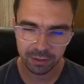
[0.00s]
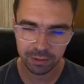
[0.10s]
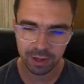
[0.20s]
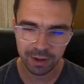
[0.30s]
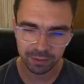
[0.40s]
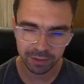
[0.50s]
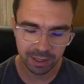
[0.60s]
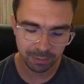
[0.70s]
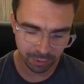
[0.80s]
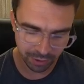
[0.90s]
You don't have to
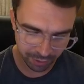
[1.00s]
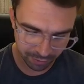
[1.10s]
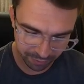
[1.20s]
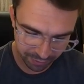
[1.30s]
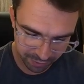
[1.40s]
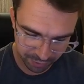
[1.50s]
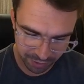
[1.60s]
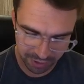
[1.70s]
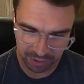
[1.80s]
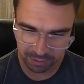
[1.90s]
type docker conf, so
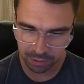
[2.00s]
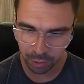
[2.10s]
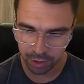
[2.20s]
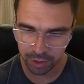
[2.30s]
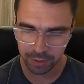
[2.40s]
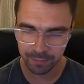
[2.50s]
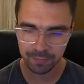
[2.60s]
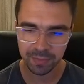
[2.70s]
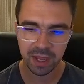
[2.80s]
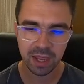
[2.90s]
just say docker,
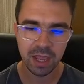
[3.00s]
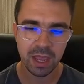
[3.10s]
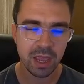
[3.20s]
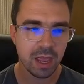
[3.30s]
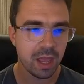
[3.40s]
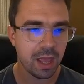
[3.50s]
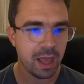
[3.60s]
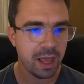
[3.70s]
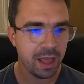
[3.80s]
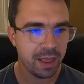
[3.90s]

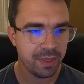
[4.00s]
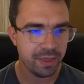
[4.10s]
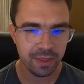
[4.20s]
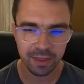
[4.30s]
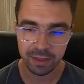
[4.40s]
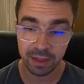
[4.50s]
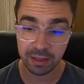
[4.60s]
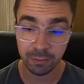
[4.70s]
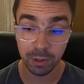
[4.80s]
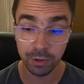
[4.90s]
and
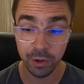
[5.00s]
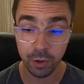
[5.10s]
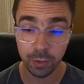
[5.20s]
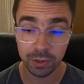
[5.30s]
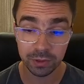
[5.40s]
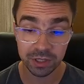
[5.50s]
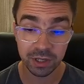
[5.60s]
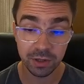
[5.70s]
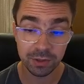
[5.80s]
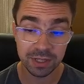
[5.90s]
it will know it's
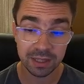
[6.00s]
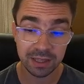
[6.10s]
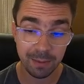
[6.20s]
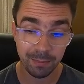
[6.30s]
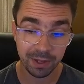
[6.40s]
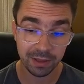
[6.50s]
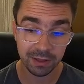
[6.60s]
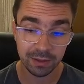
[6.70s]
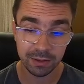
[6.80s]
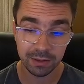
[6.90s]
going to use that template,
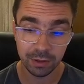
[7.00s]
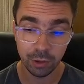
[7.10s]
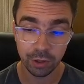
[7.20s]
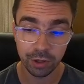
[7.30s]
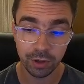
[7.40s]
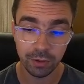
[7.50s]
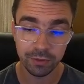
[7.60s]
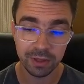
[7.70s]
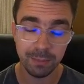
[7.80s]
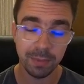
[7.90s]
the docker
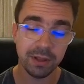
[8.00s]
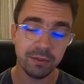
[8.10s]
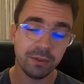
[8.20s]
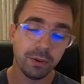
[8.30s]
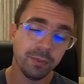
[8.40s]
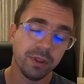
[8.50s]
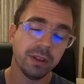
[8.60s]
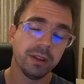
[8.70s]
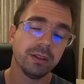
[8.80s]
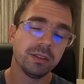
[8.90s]
conf template from the
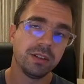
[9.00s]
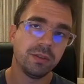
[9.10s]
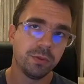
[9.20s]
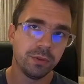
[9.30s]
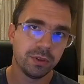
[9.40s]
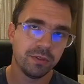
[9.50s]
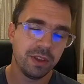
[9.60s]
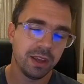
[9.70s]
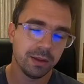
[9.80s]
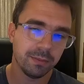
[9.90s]
zroot
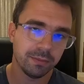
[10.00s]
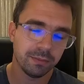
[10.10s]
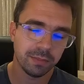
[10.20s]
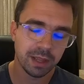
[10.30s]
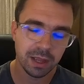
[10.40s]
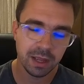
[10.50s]
vm